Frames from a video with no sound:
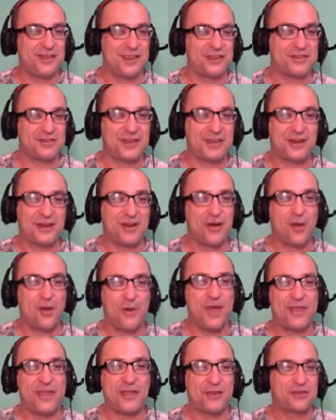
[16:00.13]
that's going to
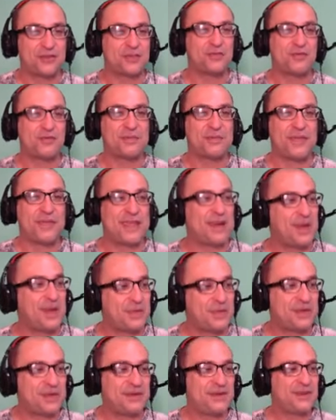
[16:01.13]
go away. They'll just rip that
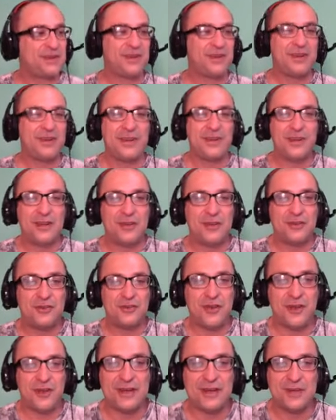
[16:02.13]
up and
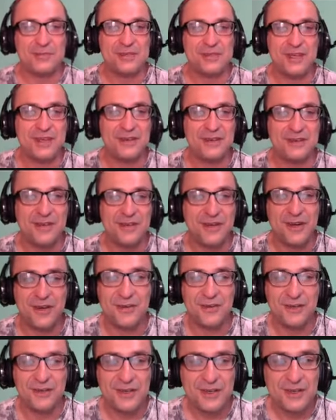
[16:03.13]
chalk it up to,
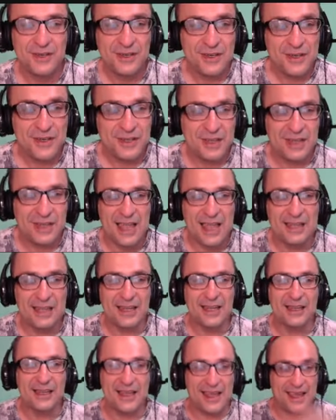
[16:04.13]

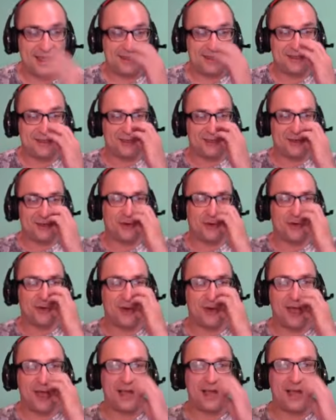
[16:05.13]
La La Land,
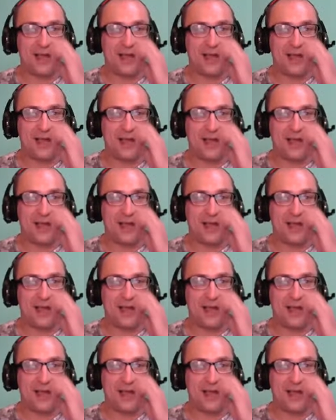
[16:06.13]
your